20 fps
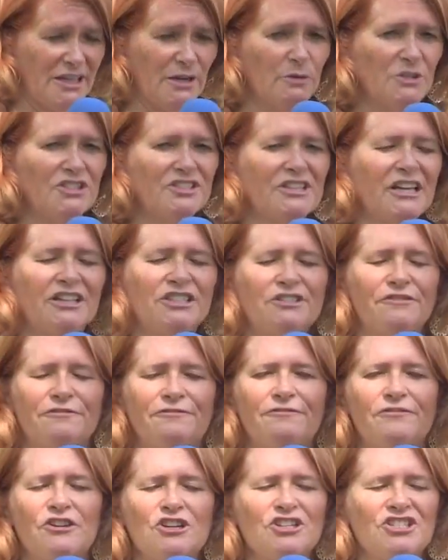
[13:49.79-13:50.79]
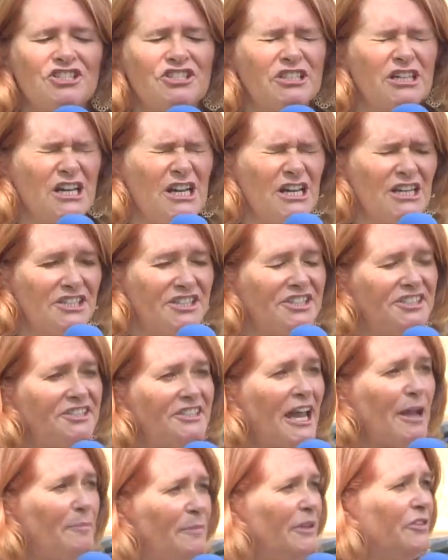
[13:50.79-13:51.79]
It was such a first
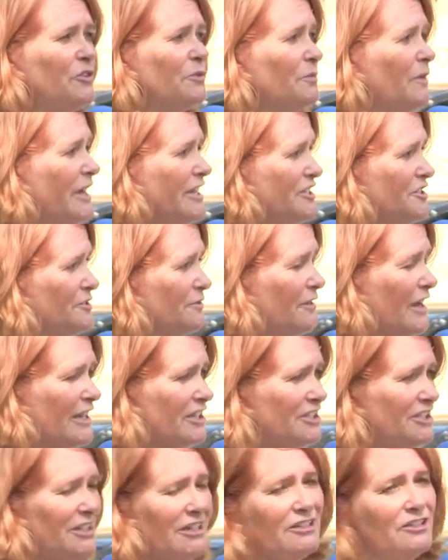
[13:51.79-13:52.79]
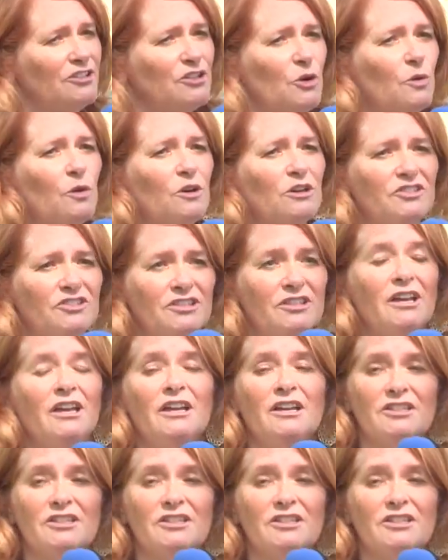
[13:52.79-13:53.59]
step in the right direction towards